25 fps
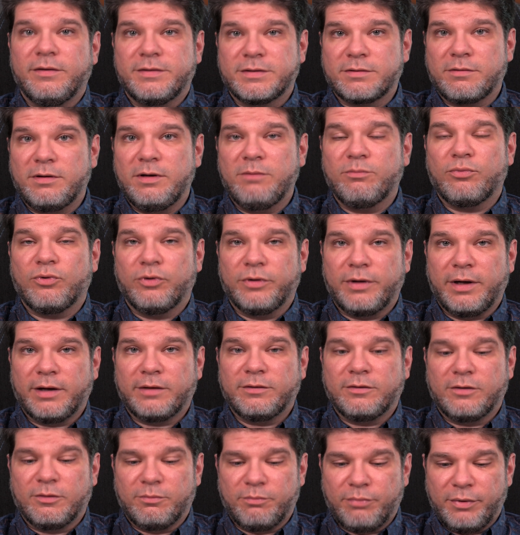the screen
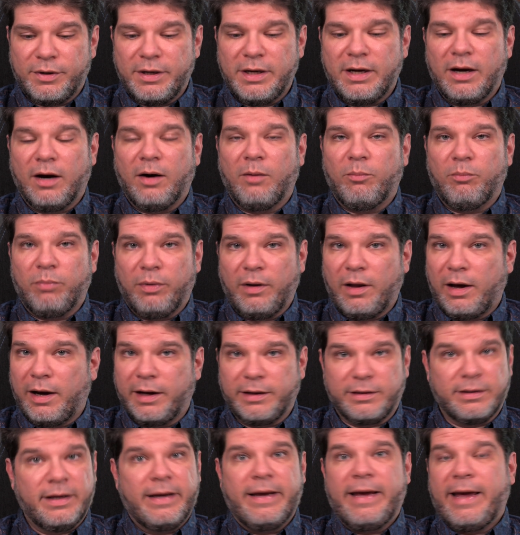protector
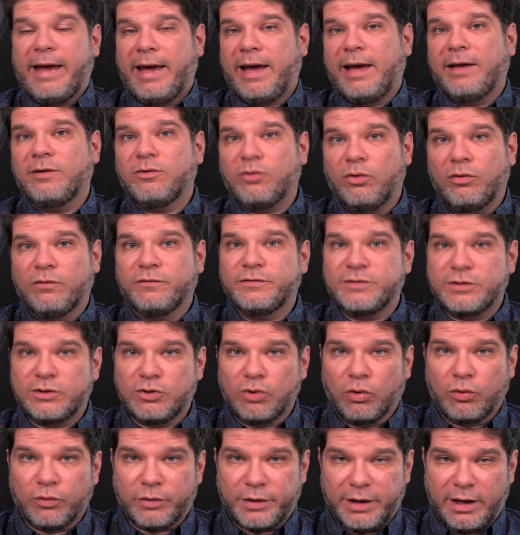pre-applied End of
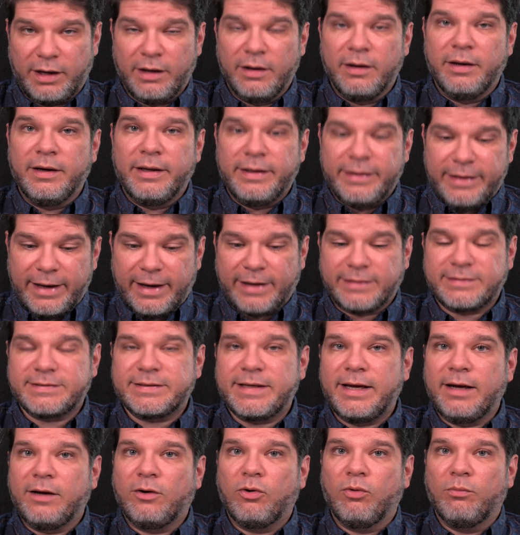story. That's
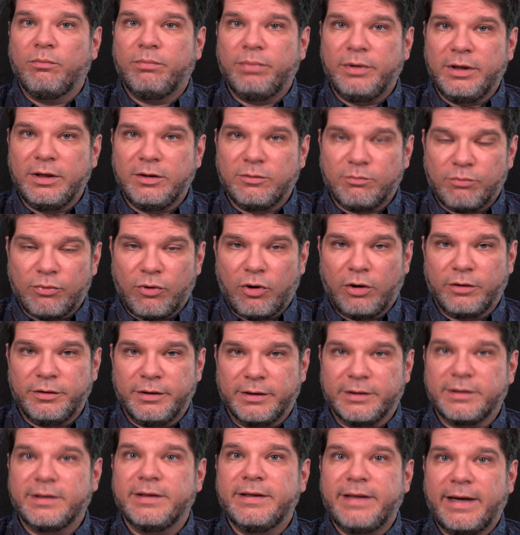a complete
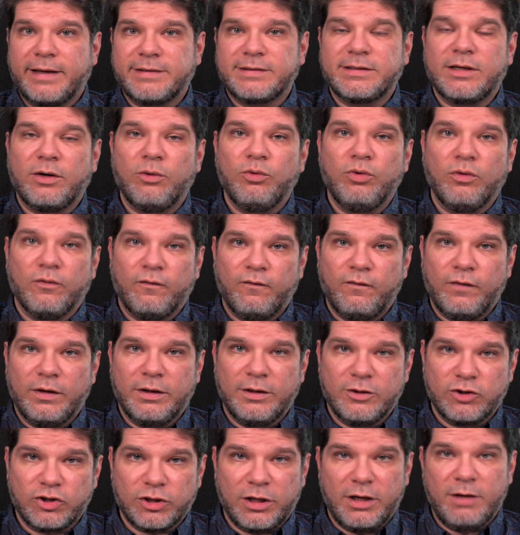product. That's how you
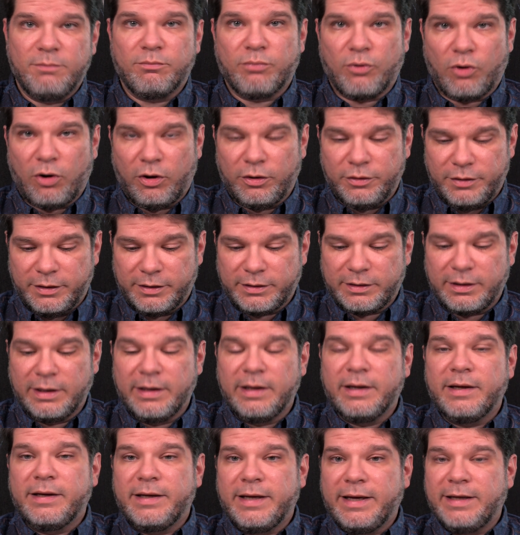finish a product.
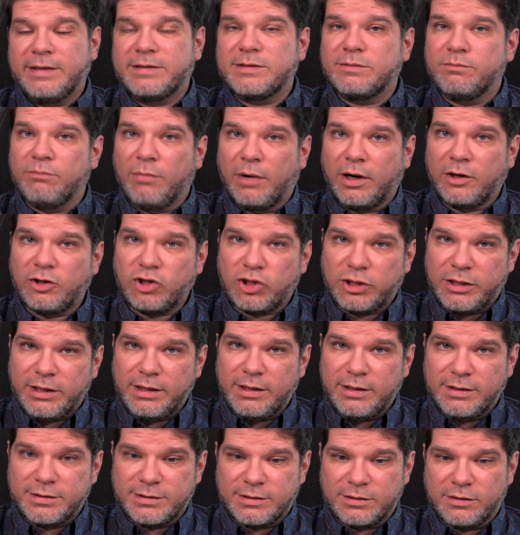It's much
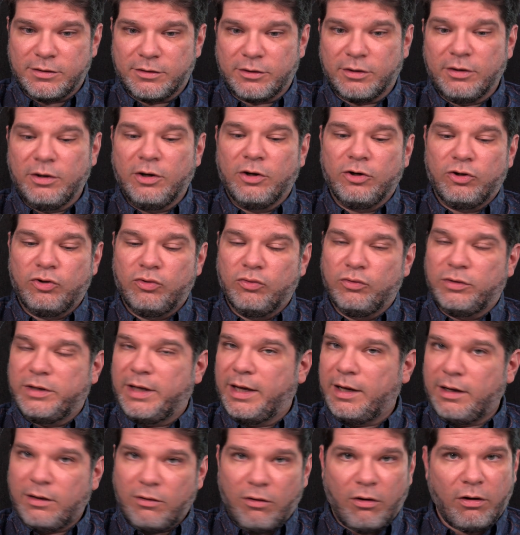easier to
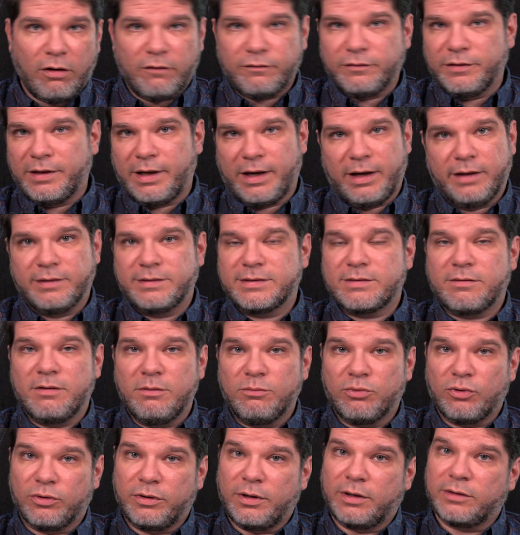take off that
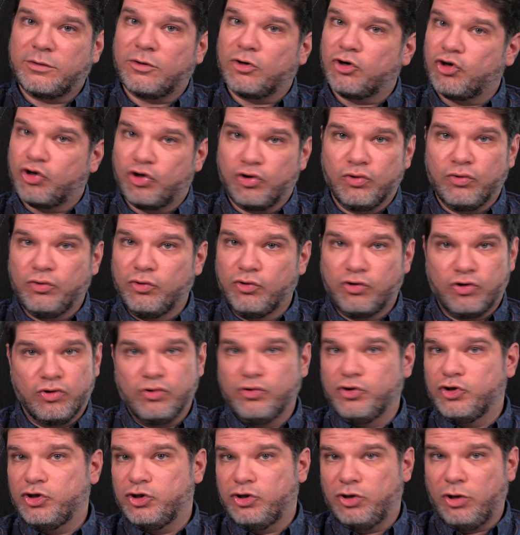screen protector should you
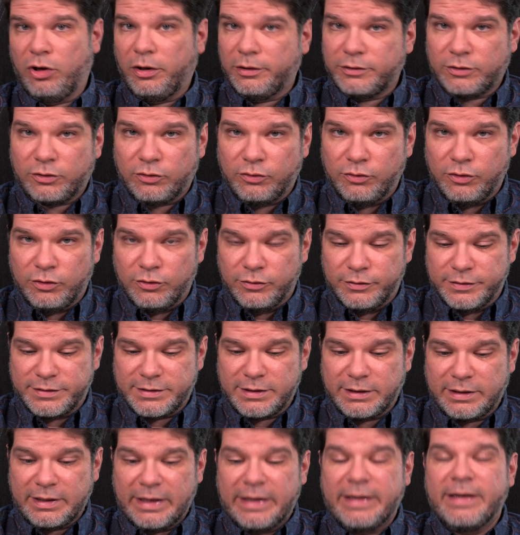choose not to use
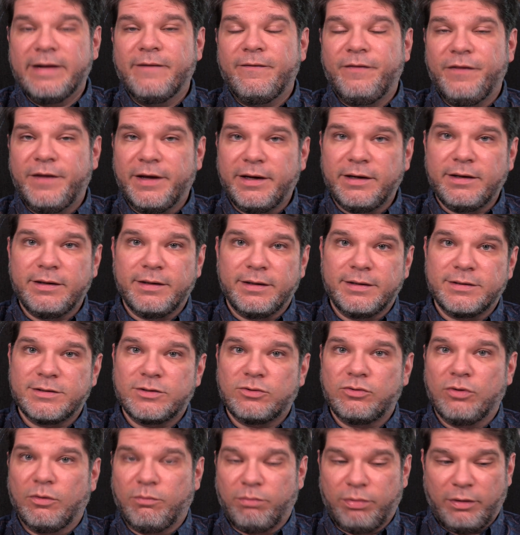it than it is
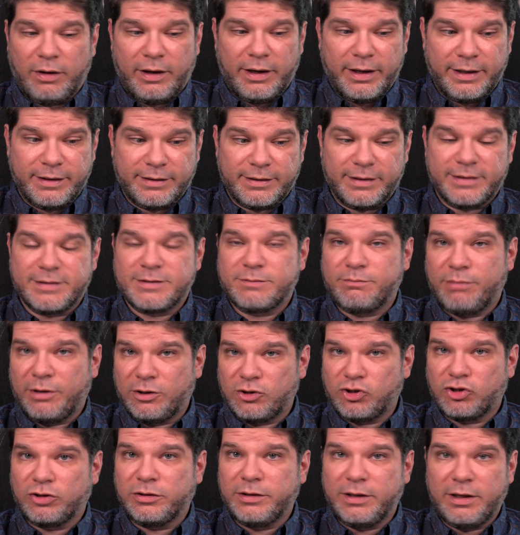to apply it,
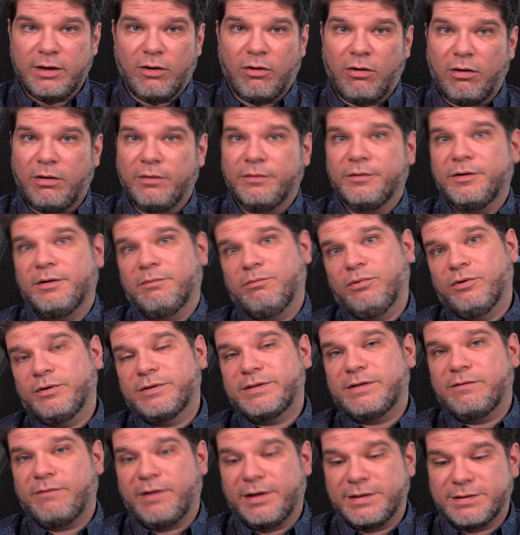especially on the Boox
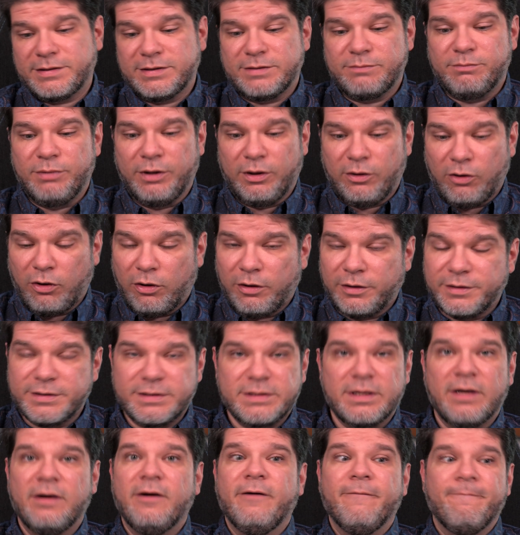devices
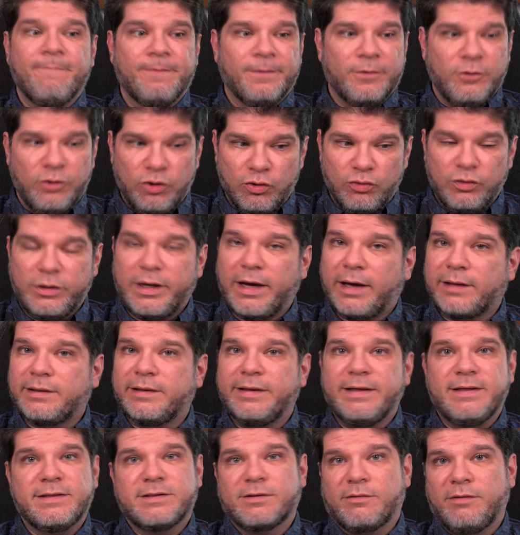because you get
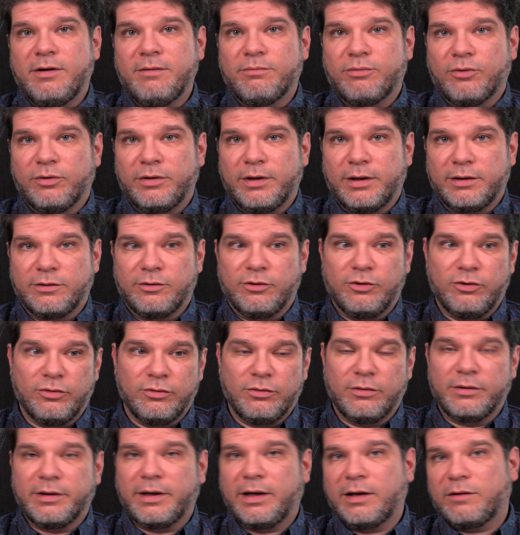a screen protector. You
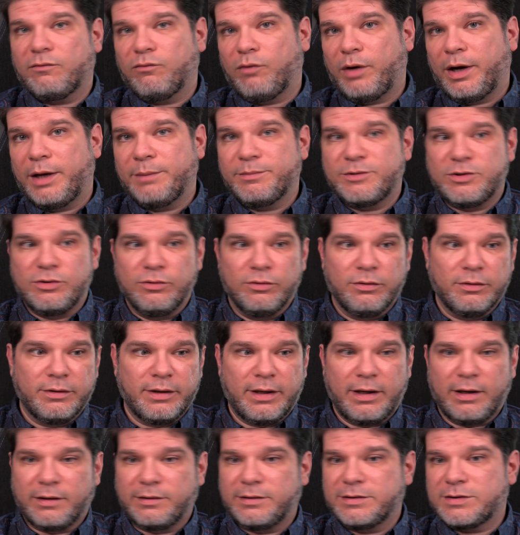don't get wipes, you don't
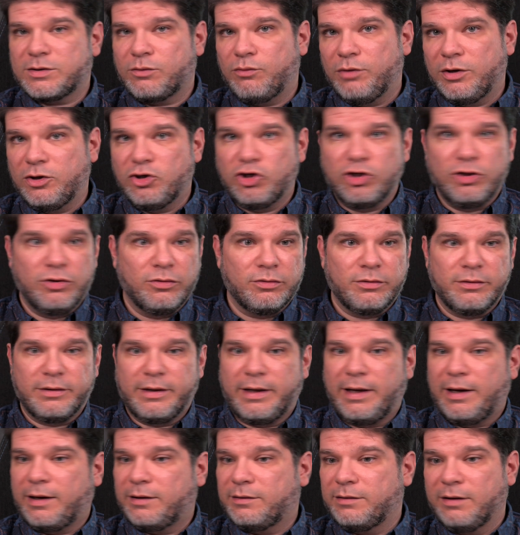get a squeegee, you don't
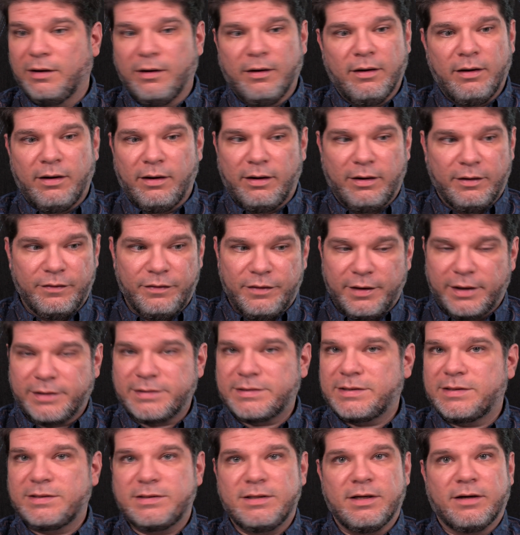get uh,
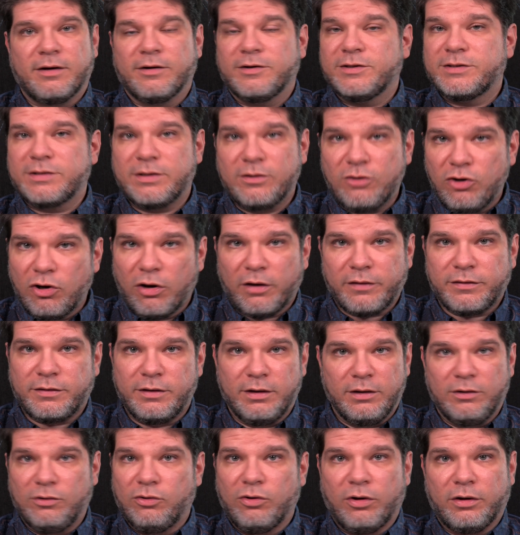dust stickers,
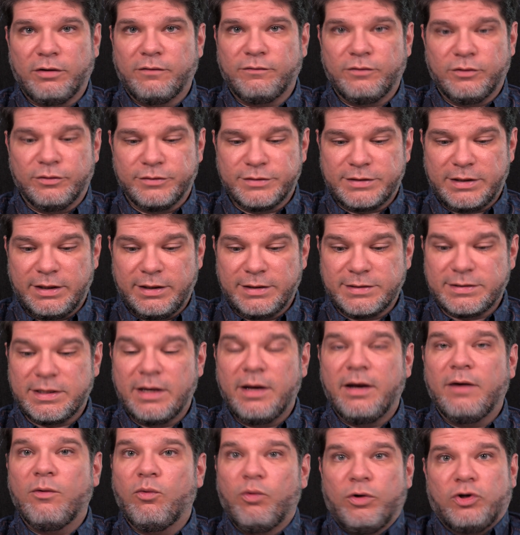nothing, none of those things,
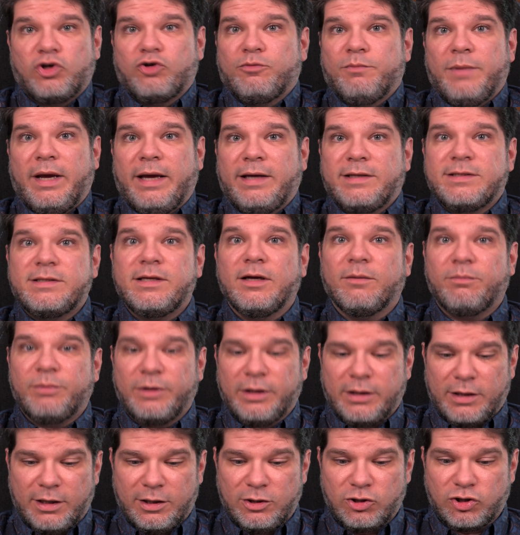which makes the
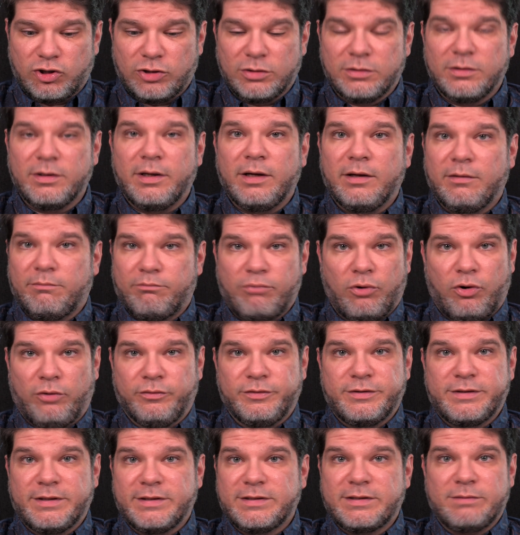application
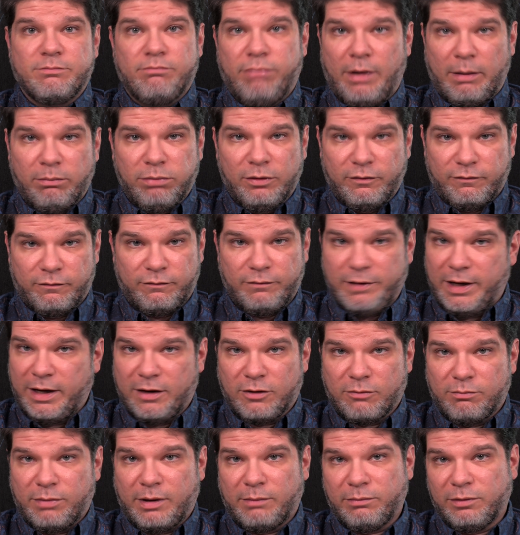process bubble
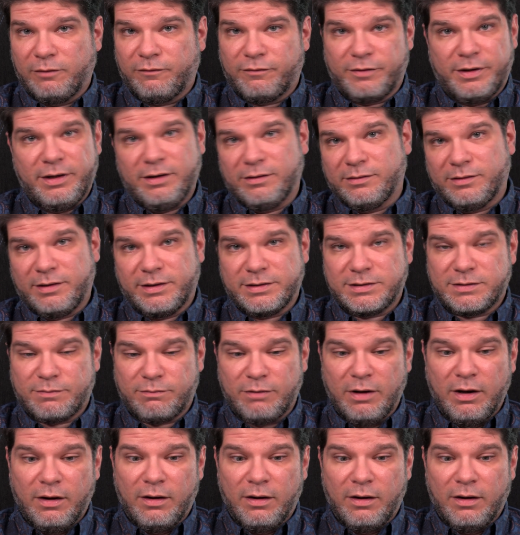air bubble free and dust